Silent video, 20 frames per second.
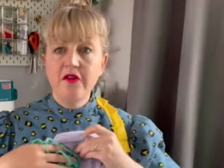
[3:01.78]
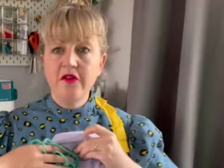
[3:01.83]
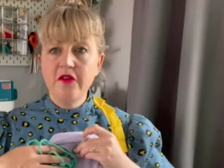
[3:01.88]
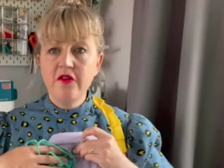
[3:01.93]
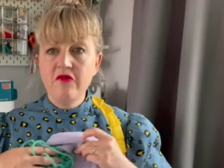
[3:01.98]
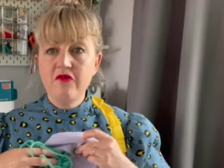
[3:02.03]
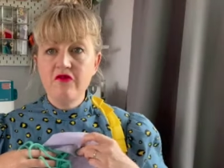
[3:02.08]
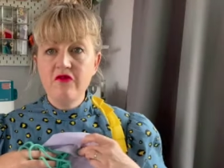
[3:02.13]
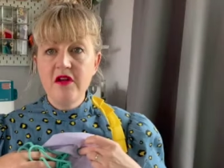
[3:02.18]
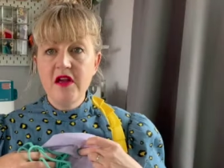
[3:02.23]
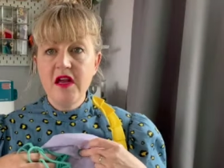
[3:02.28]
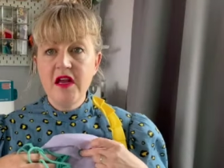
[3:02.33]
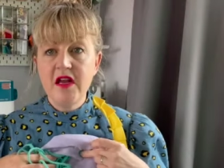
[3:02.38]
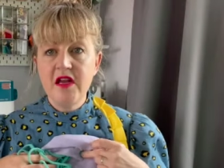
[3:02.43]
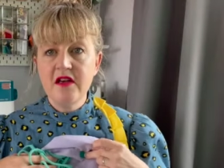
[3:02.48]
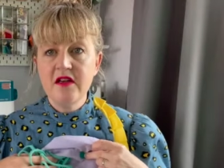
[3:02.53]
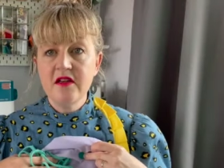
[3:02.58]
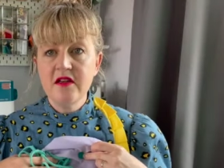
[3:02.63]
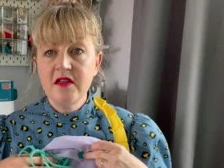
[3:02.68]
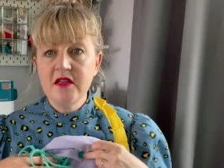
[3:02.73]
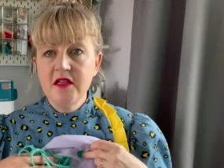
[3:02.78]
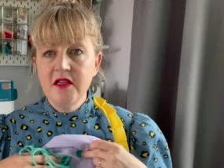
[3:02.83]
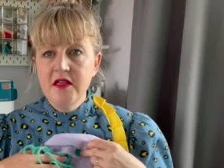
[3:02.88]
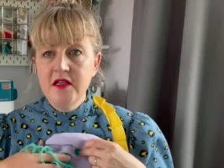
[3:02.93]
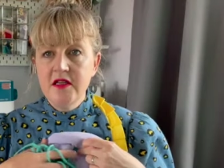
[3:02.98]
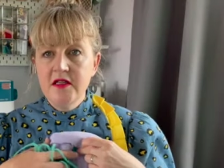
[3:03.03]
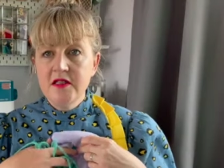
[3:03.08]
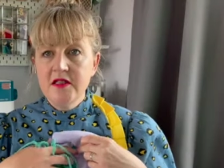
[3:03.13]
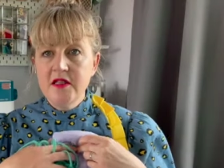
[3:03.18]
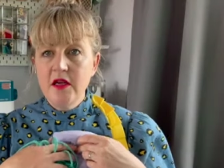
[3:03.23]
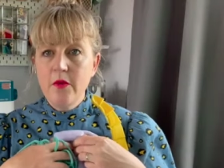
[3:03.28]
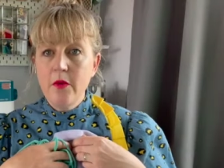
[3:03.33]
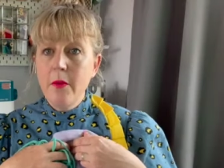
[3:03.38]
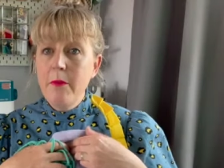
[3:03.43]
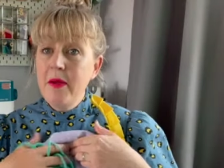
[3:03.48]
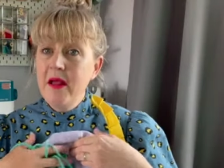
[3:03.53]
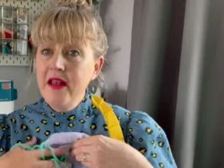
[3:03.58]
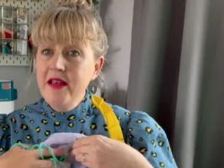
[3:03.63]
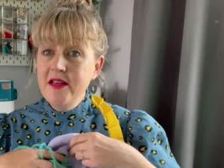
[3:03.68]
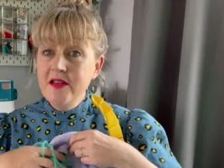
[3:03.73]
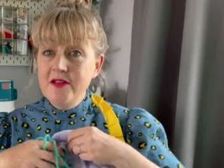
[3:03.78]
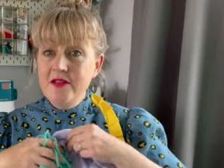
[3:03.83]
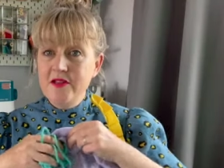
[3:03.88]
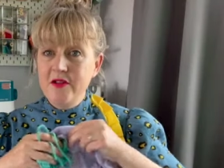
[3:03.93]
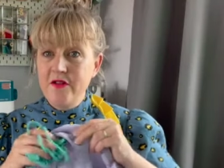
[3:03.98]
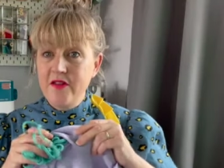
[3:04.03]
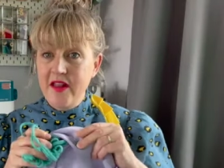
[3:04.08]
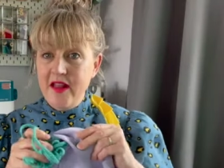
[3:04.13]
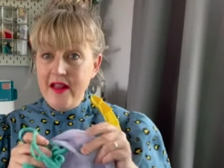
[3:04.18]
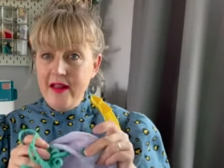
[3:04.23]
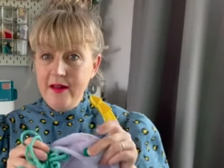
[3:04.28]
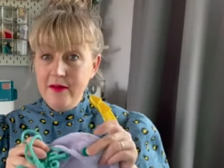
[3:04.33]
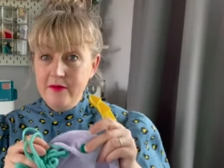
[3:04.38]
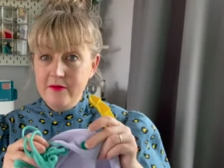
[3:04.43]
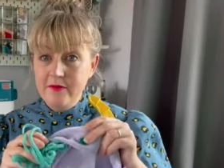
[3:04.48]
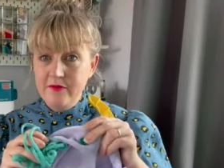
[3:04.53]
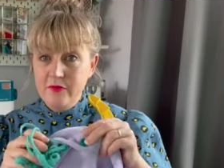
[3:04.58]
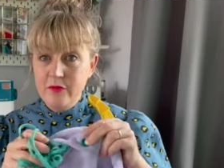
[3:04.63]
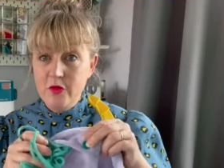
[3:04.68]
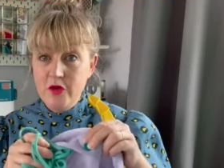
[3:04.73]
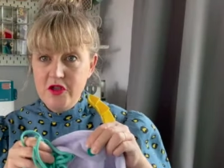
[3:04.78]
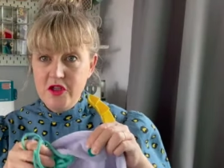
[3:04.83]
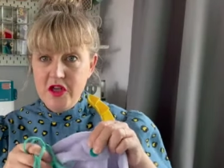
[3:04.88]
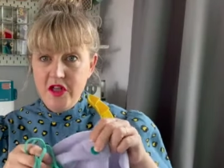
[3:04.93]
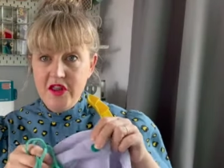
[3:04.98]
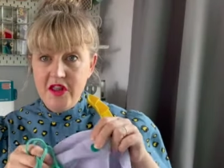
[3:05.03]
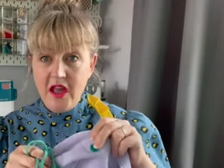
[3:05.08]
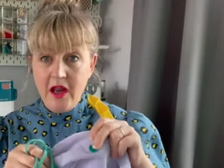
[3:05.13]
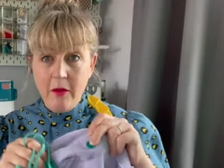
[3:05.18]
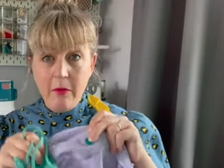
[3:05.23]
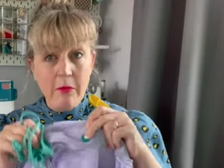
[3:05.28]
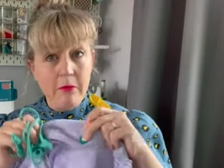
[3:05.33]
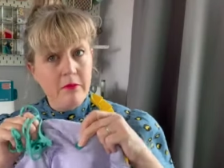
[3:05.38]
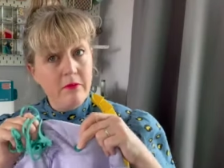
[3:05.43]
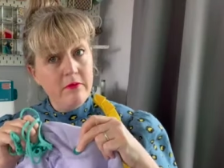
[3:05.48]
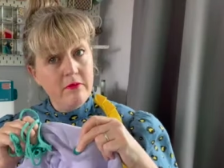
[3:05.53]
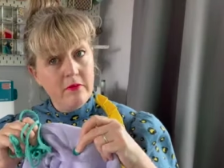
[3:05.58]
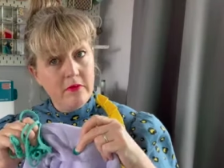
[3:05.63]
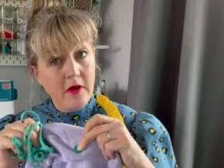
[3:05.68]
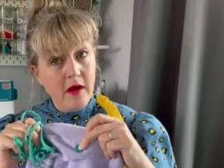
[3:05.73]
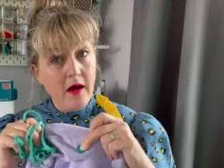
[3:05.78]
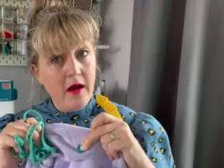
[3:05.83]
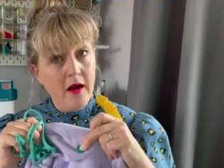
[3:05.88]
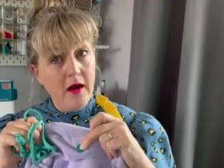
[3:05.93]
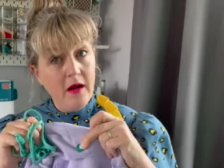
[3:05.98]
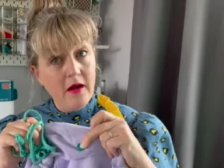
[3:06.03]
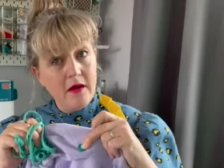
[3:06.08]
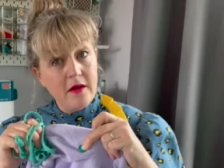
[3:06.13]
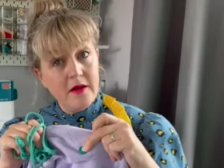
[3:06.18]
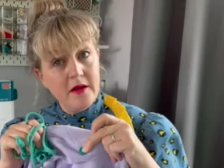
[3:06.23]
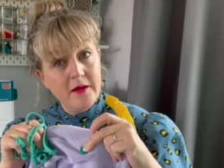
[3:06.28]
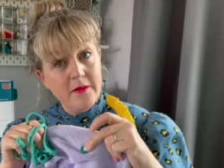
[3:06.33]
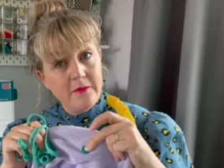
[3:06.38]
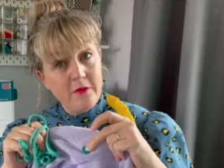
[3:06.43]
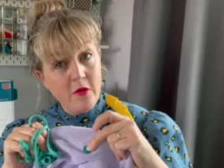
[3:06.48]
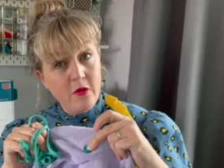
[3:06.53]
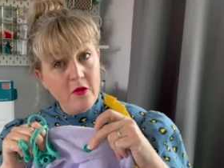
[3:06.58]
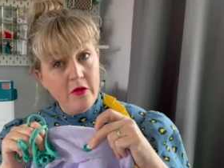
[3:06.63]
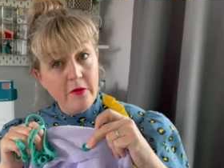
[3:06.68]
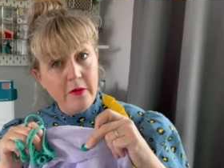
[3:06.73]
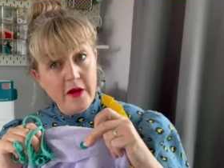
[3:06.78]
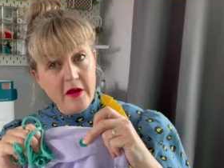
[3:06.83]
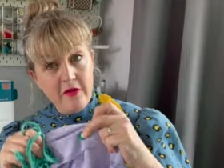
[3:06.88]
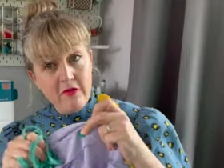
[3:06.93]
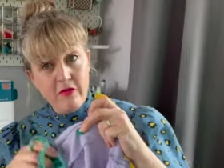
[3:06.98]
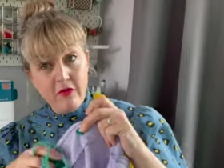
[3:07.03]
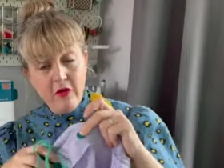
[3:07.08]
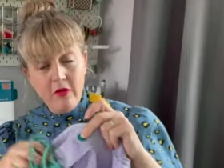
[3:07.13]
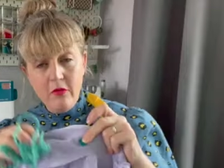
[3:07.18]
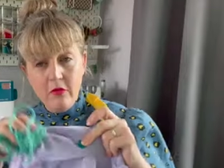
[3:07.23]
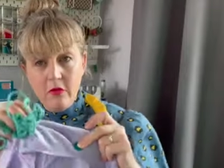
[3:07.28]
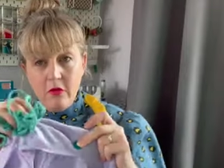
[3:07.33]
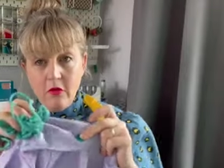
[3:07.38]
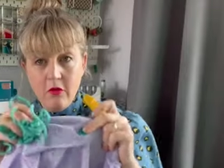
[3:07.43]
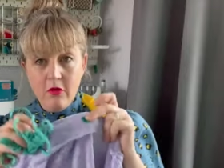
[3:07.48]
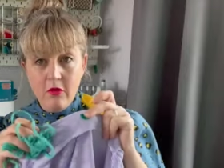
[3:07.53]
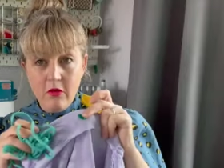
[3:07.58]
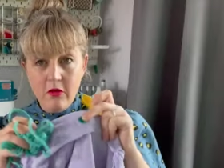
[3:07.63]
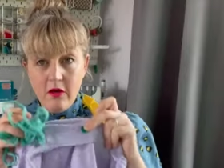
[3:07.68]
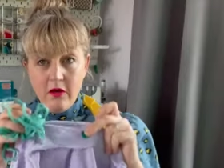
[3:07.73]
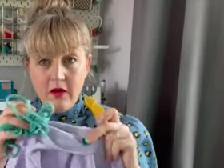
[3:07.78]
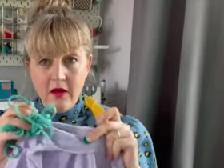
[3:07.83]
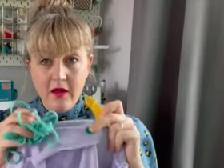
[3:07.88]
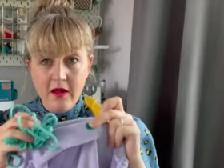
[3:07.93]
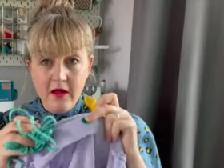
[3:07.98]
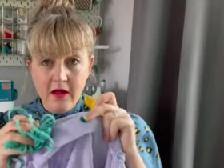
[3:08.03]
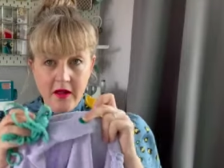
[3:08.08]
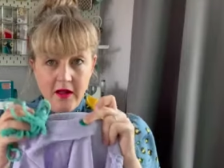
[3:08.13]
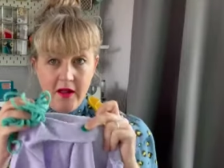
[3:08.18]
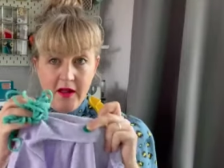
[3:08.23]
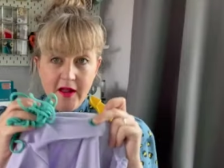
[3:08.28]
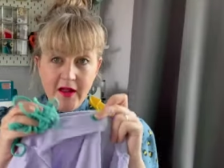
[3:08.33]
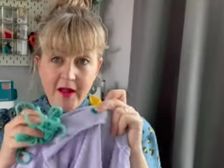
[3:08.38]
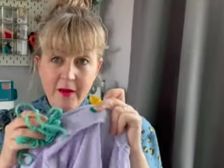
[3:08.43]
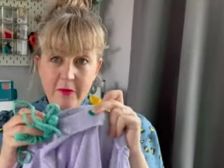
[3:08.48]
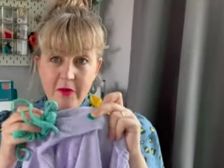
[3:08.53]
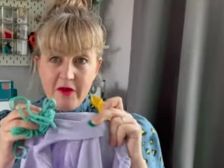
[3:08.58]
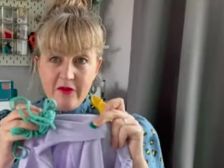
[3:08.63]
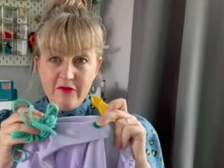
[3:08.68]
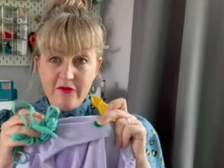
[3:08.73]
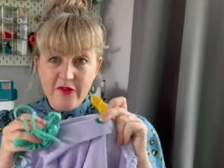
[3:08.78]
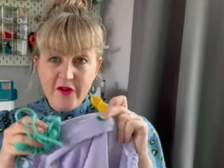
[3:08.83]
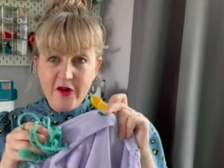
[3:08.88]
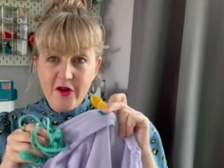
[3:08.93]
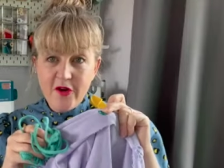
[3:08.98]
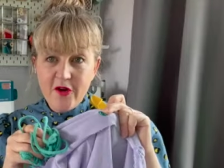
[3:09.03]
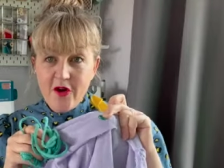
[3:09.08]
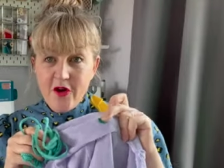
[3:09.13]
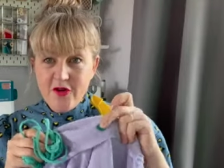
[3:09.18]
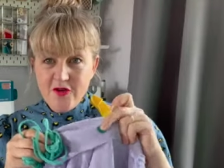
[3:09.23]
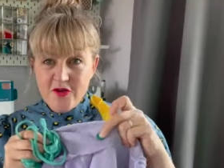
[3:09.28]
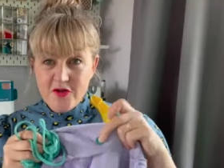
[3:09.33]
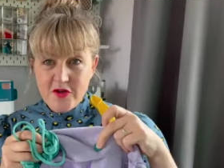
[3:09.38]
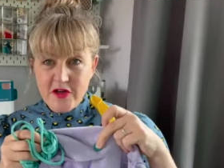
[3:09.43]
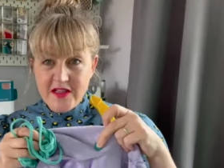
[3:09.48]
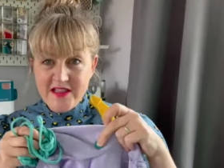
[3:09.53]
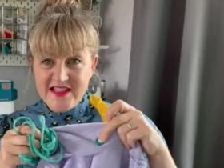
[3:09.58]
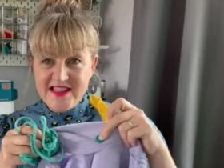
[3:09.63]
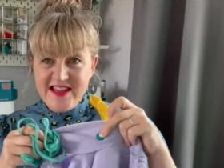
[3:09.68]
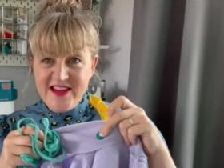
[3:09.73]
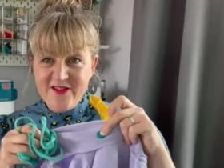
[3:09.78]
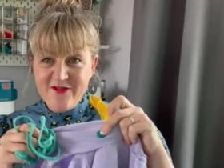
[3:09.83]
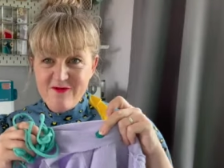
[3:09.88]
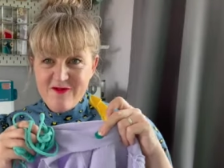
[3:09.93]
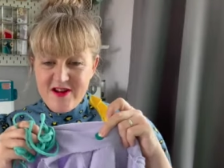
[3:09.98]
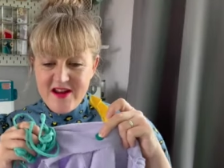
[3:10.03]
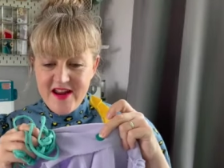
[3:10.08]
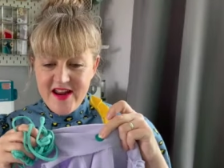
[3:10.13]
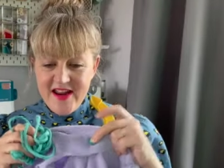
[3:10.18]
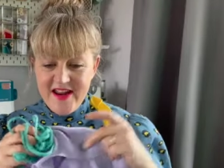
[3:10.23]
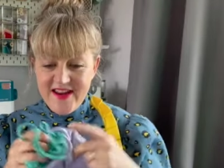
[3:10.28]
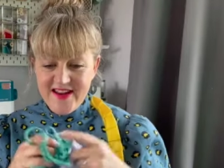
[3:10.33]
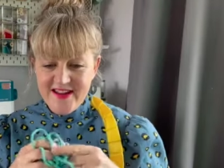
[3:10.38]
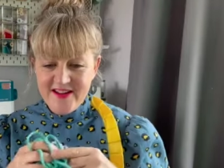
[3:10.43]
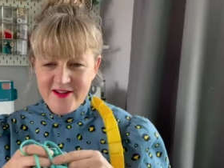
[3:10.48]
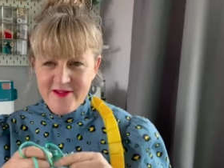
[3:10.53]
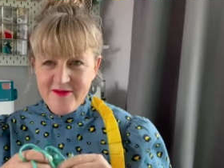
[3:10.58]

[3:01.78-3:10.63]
the green so opinions on that what do you think lilac all the way through or a bit of contrasty green